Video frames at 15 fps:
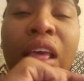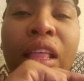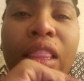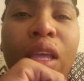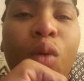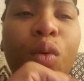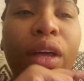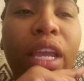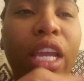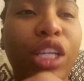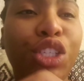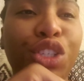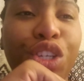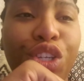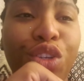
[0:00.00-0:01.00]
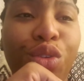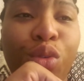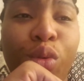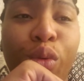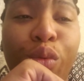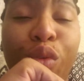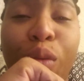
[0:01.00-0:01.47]
that will hinder
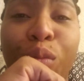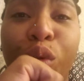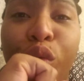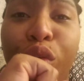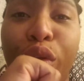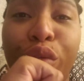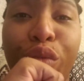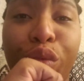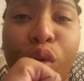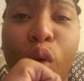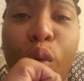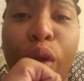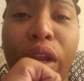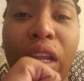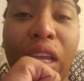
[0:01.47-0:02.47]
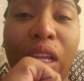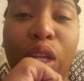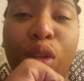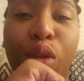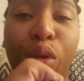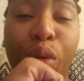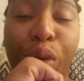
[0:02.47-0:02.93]
you from moving forward in
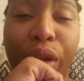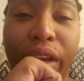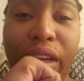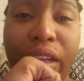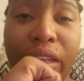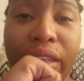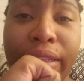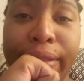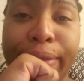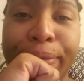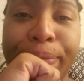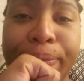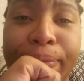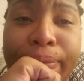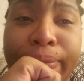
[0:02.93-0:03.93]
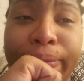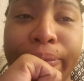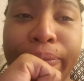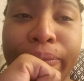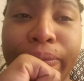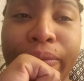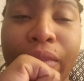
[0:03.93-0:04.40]
the Lord.
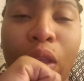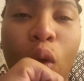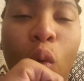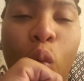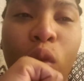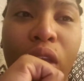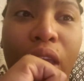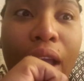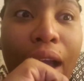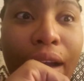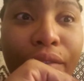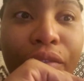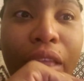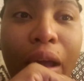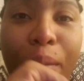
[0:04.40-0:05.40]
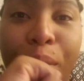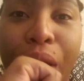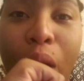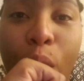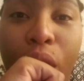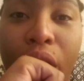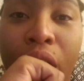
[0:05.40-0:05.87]
We have that
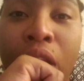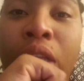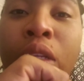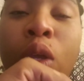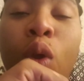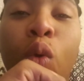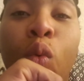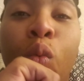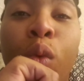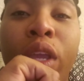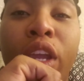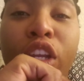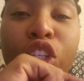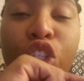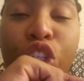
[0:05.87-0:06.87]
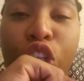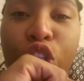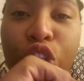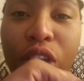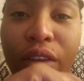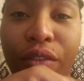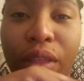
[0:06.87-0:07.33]
power. We are
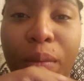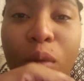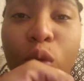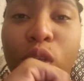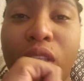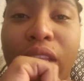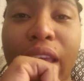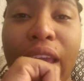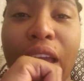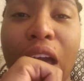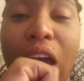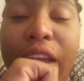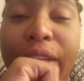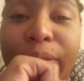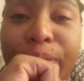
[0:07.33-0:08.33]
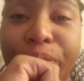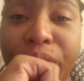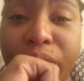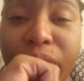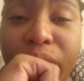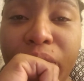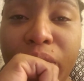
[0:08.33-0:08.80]
children of the Most High God.
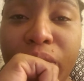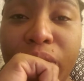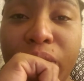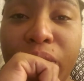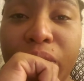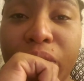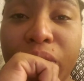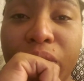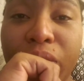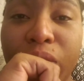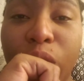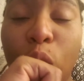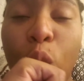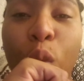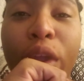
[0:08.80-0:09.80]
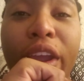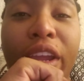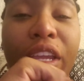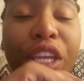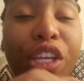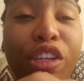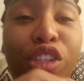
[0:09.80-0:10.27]
We
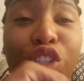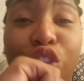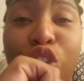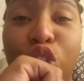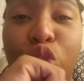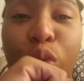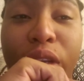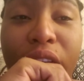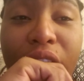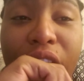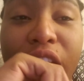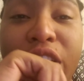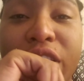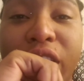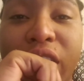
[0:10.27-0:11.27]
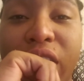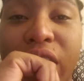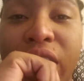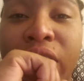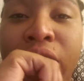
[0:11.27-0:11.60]
are ears and joint ears